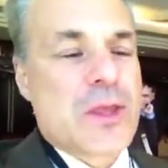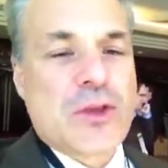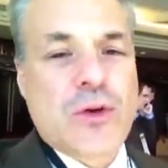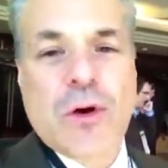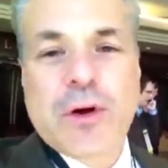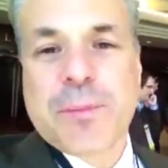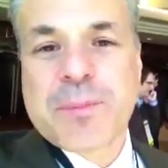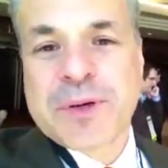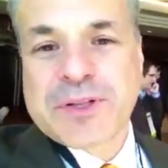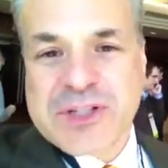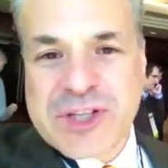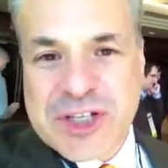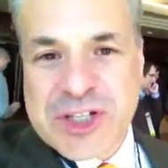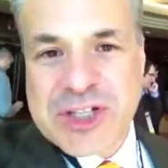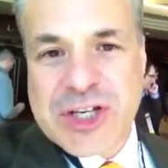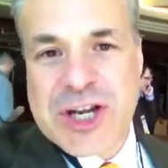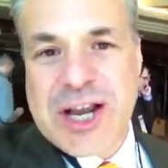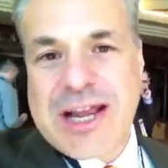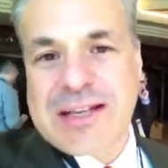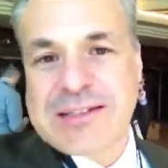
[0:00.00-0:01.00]
your
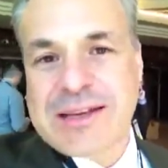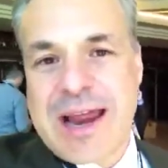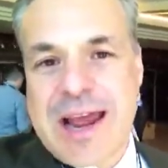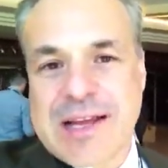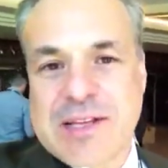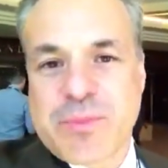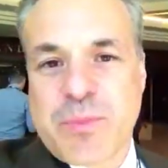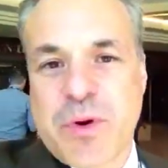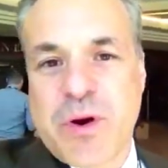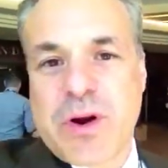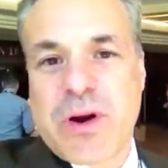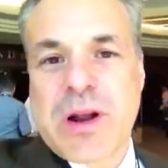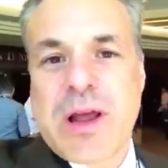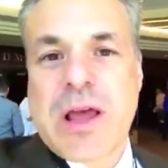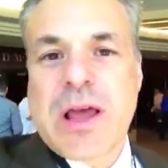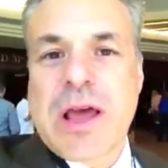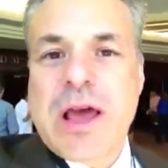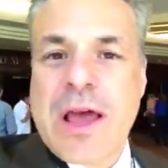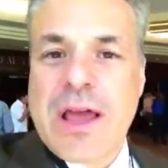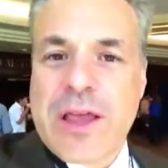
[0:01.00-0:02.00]
position as an expert,
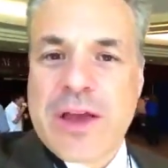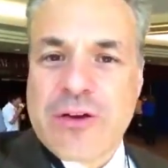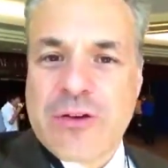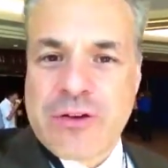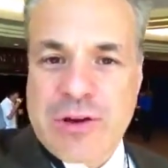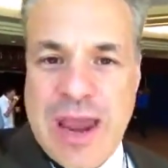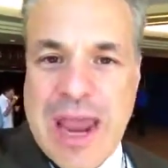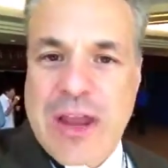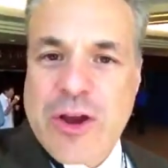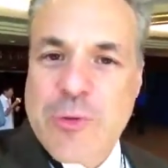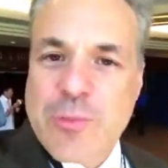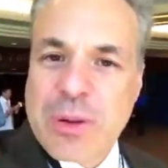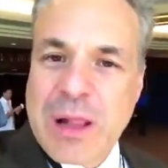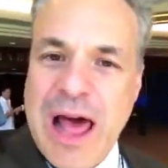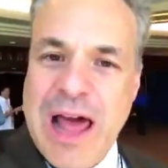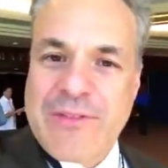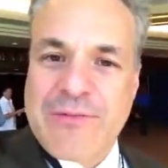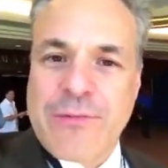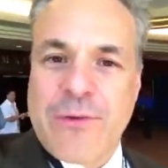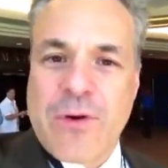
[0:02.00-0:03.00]
create your
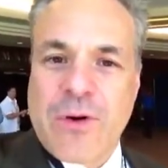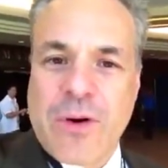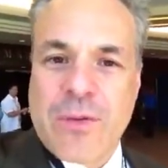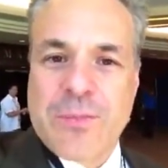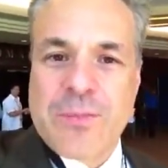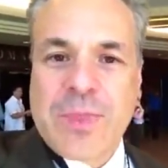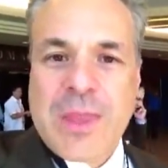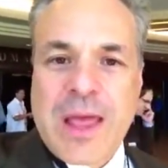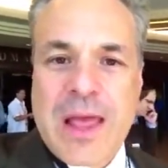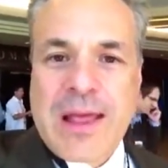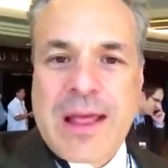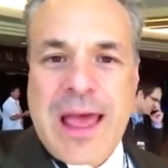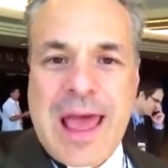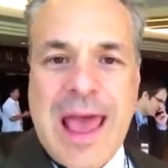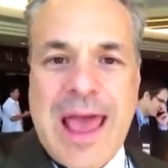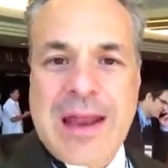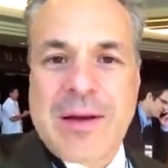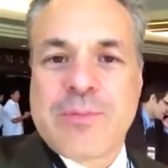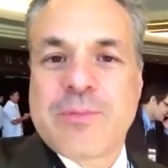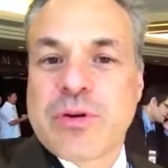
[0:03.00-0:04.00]
platform,
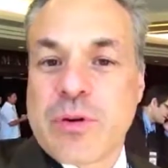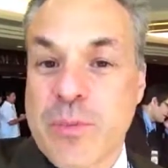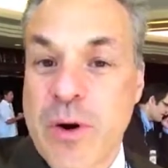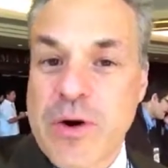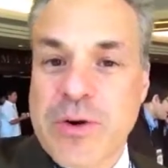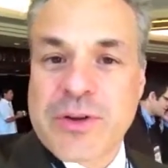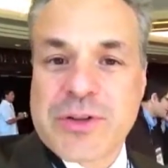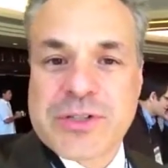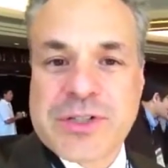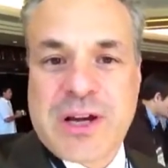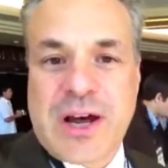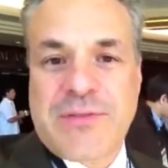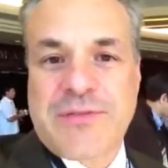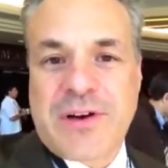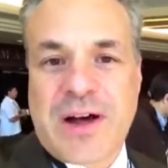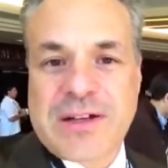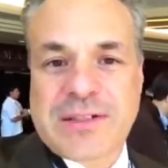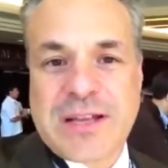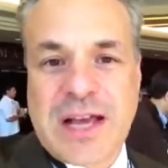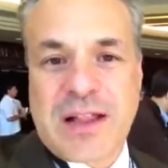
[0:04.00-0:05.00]
and promote your
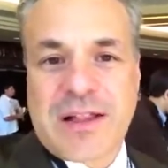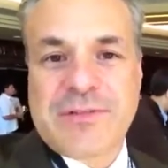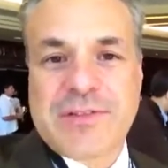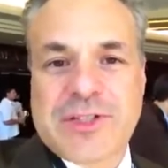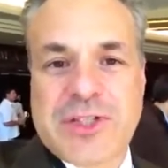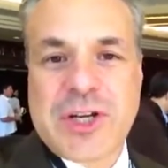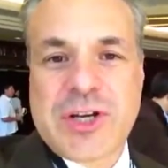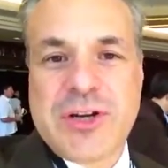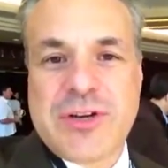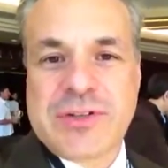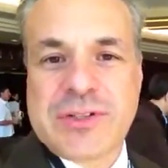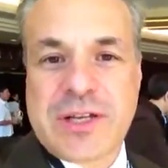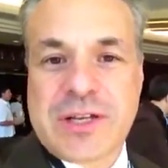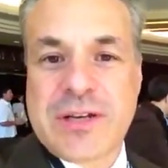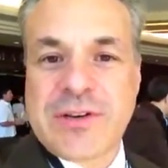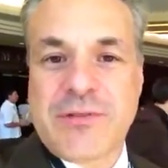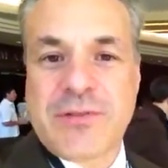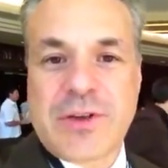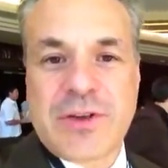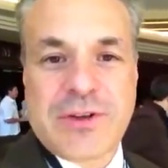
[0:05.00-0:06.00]
stuff on television news
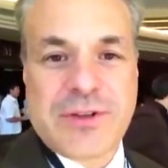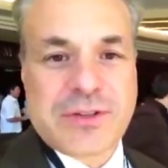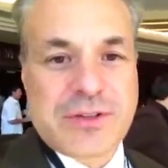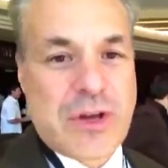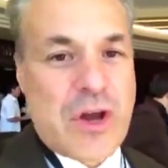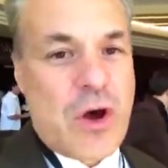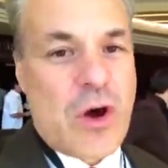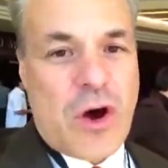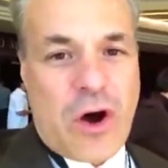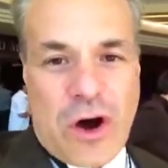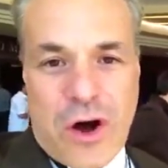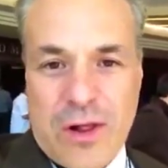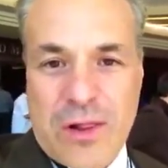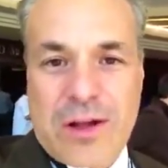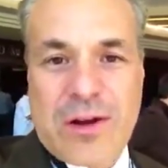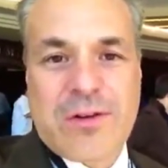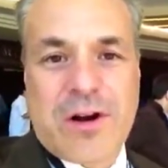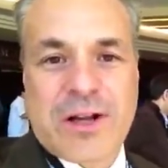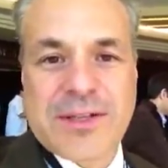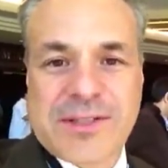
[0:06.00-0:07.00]
interviews
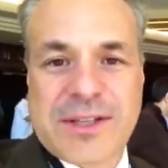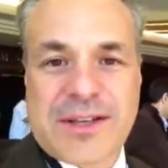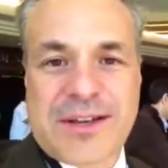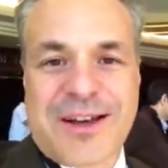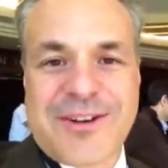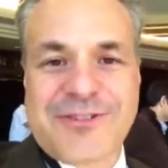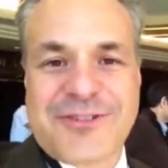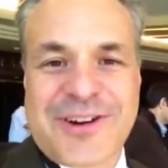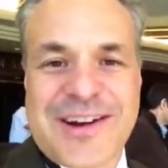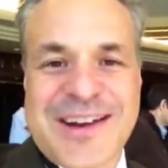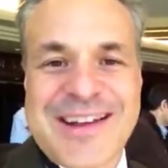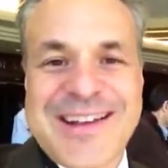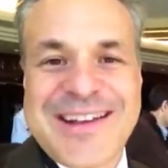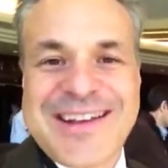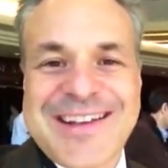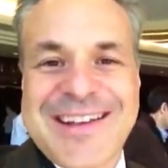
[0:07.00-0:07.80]
all across the country.